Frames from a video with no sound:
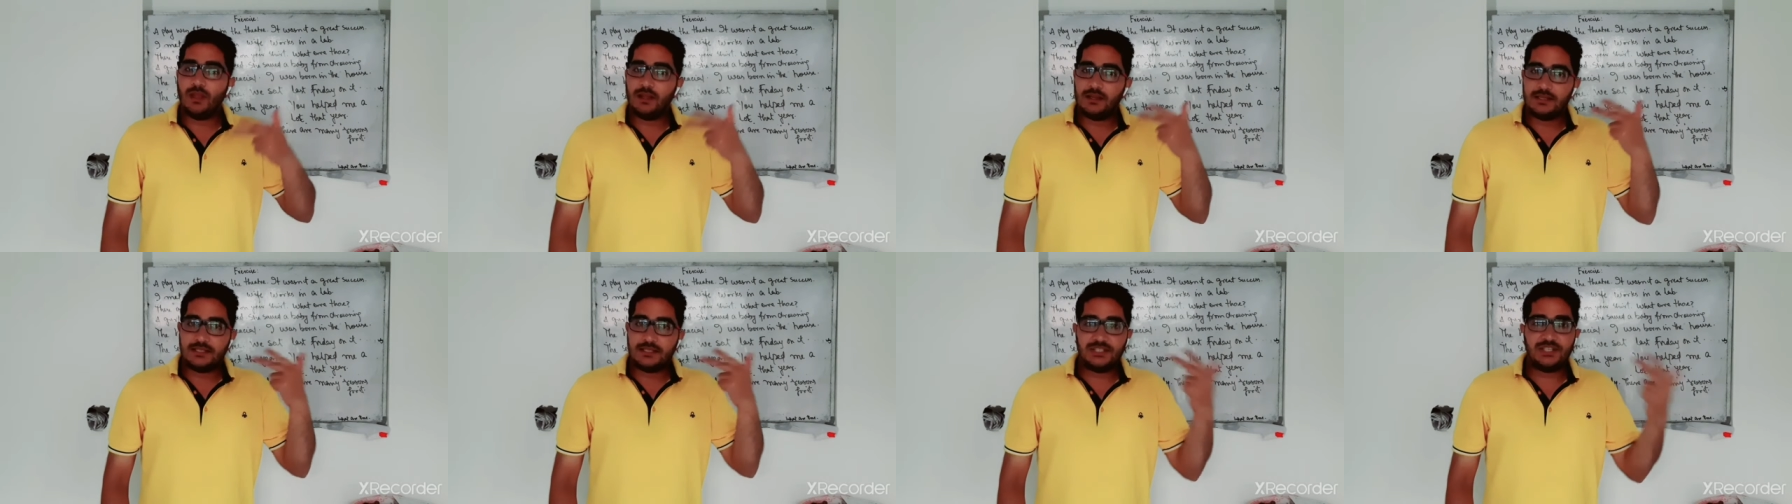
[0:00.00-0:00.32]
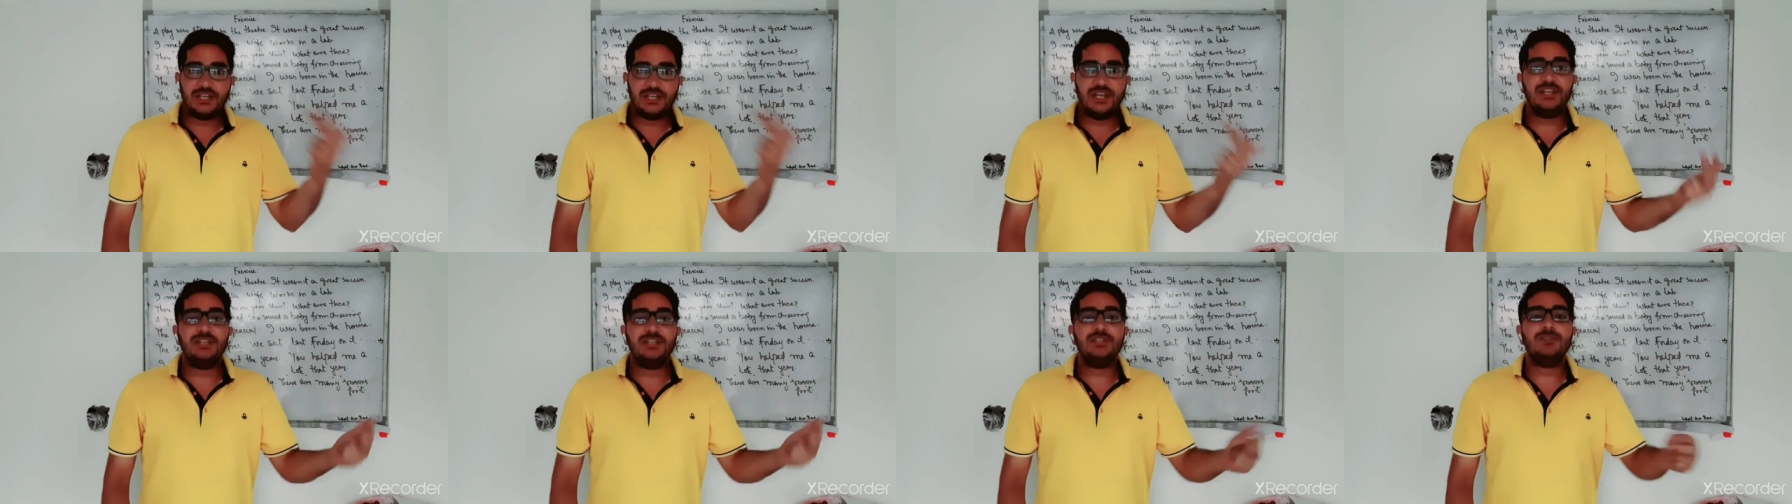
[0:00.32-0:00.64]

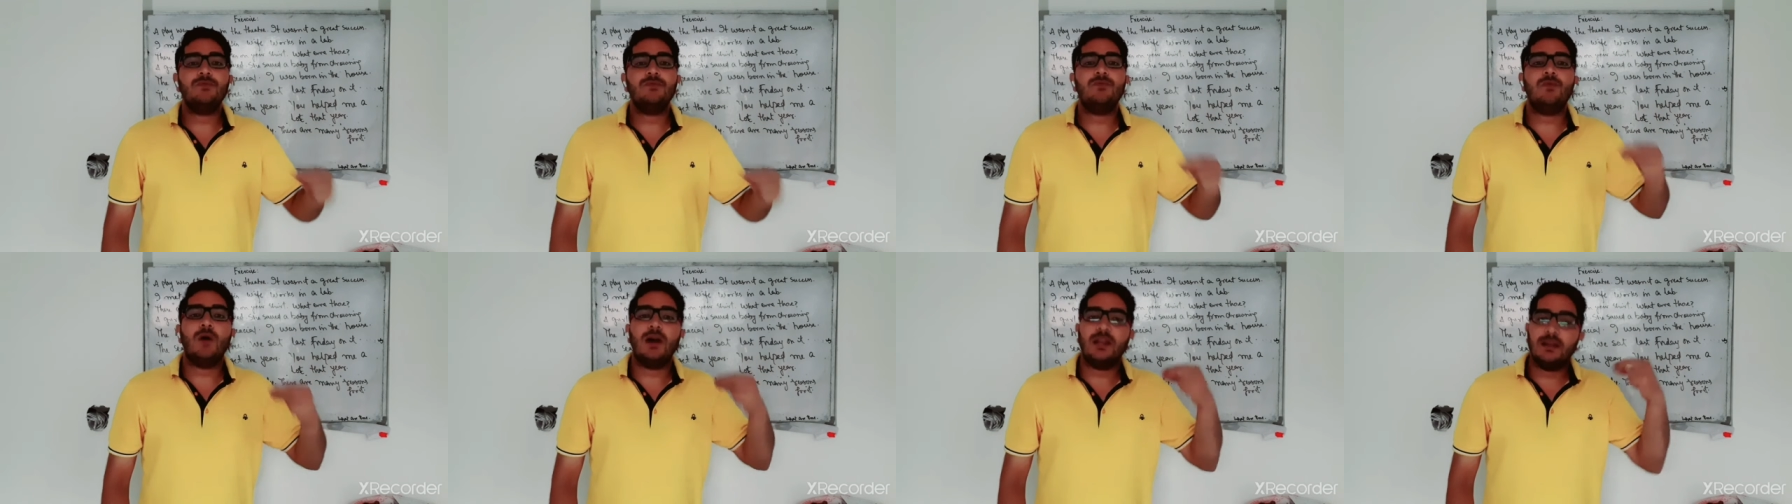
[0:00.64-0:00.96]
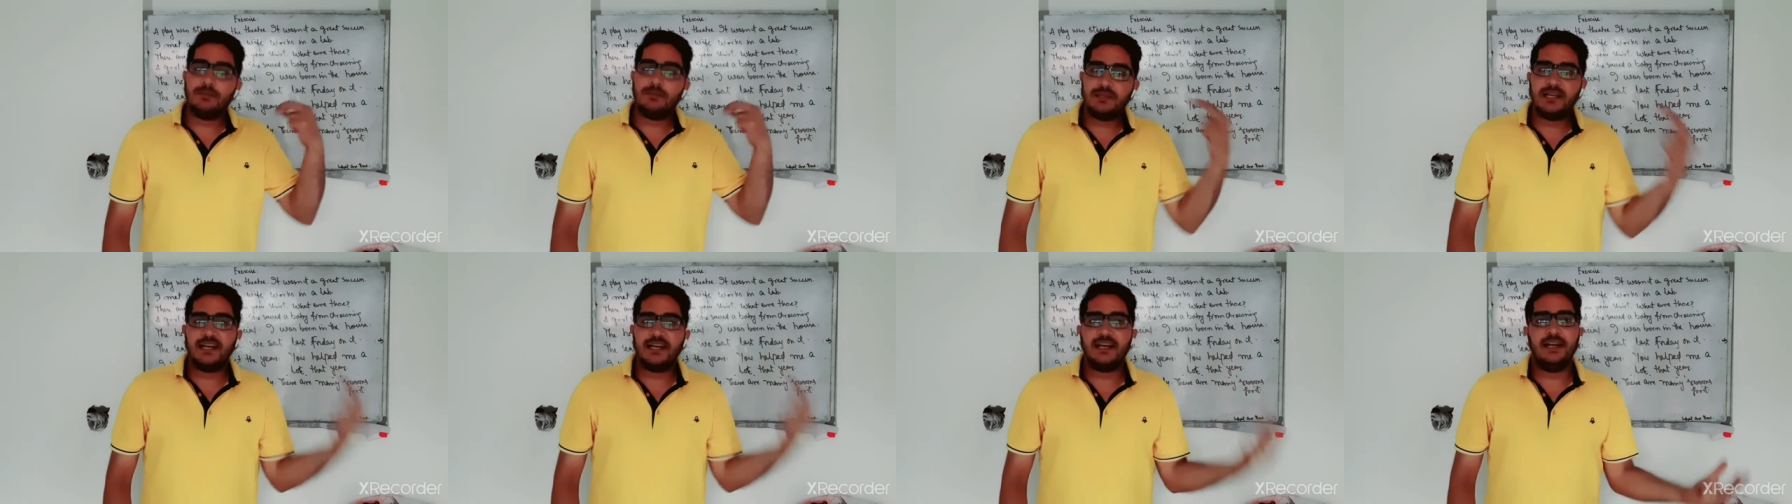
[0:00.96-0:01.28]
Change one of
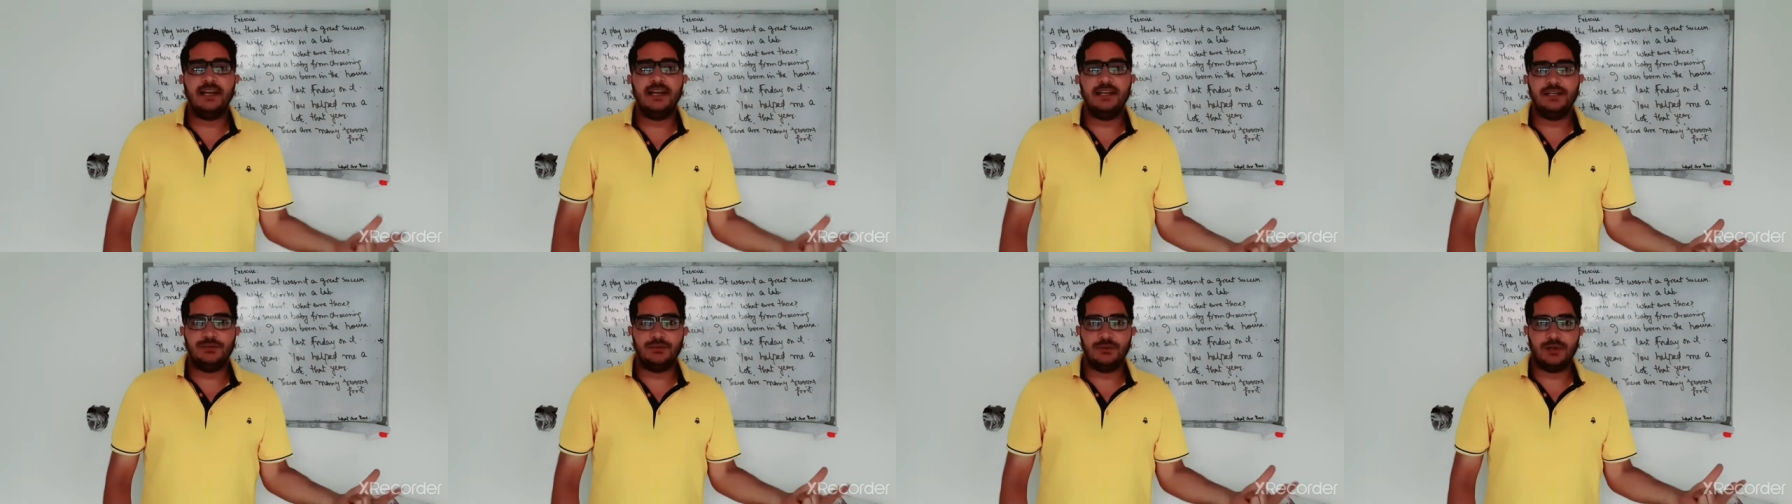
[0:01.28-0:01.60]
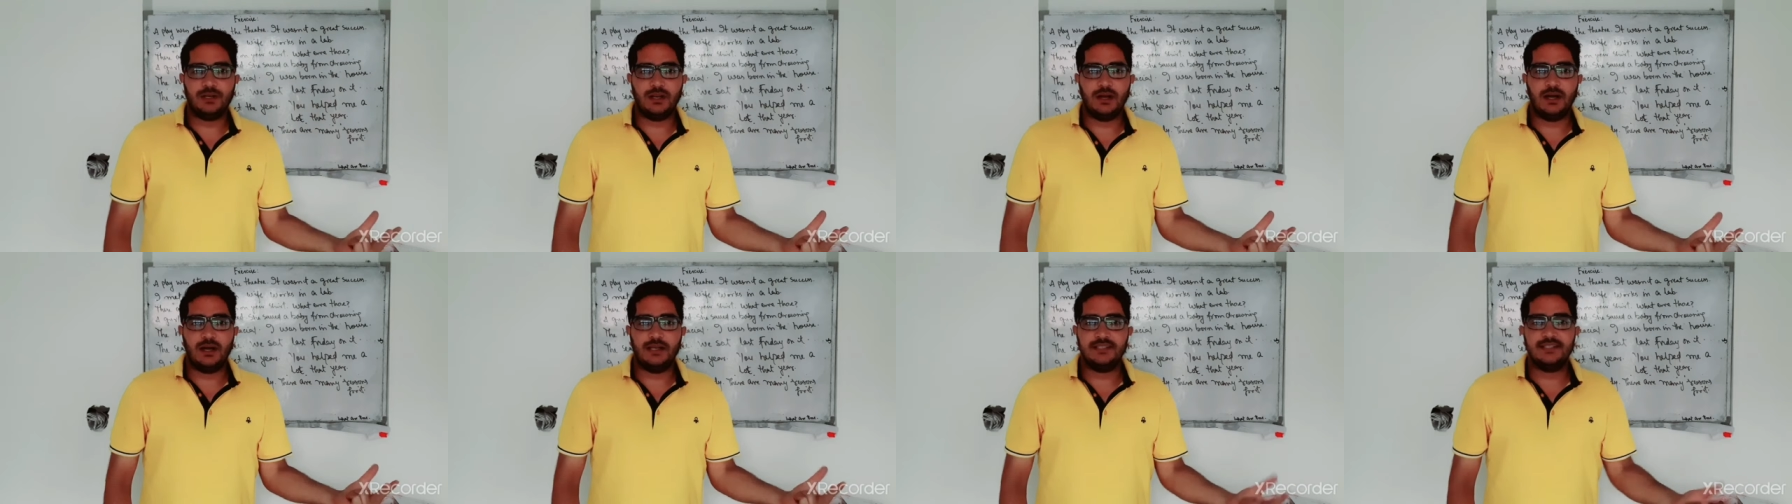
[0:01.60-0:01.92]
the relative
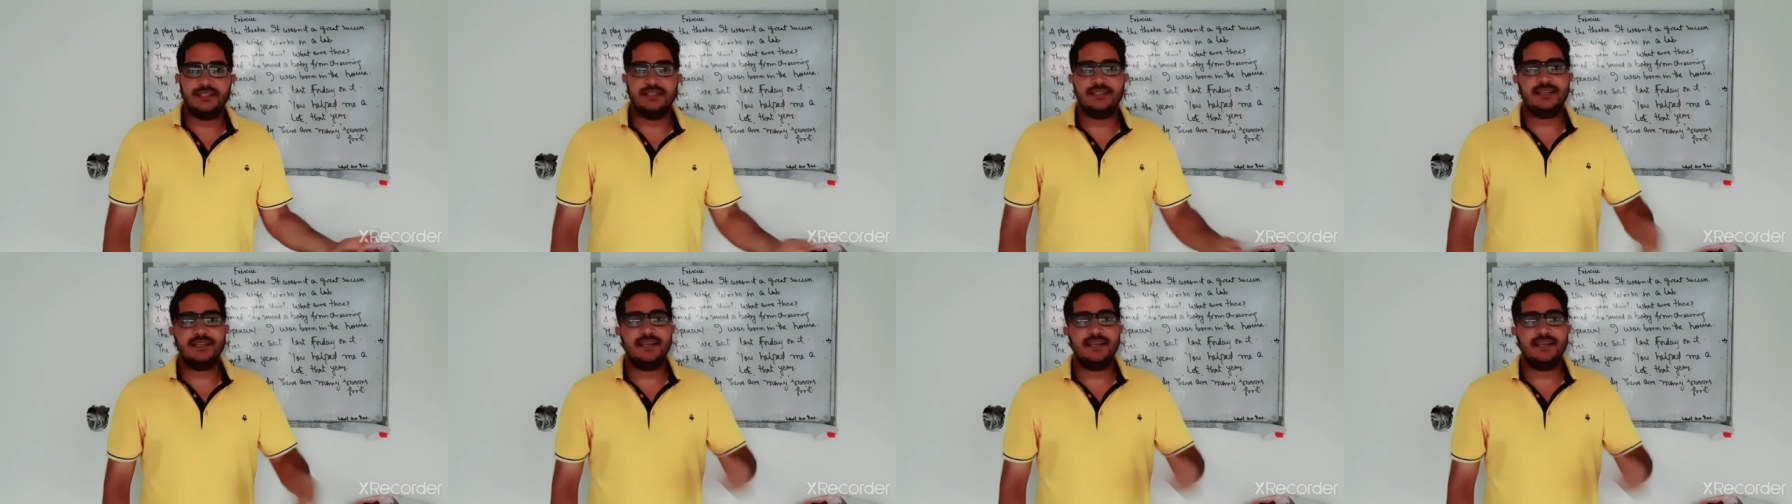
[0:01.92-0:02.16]
clauses